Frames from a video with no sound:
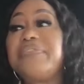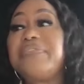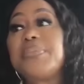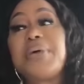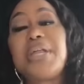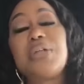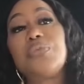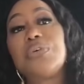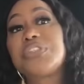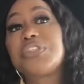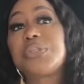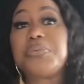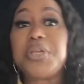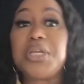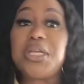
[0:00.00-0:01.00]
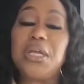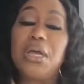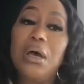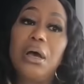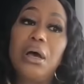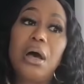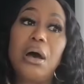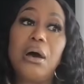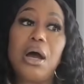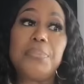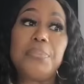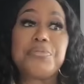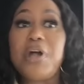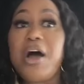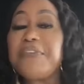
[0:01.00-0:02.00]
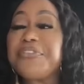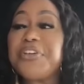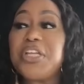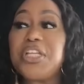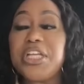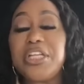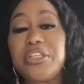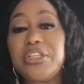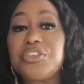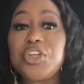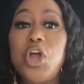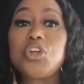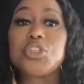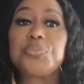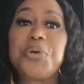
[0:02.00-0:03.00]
Everybody wants to be a prophet in the church.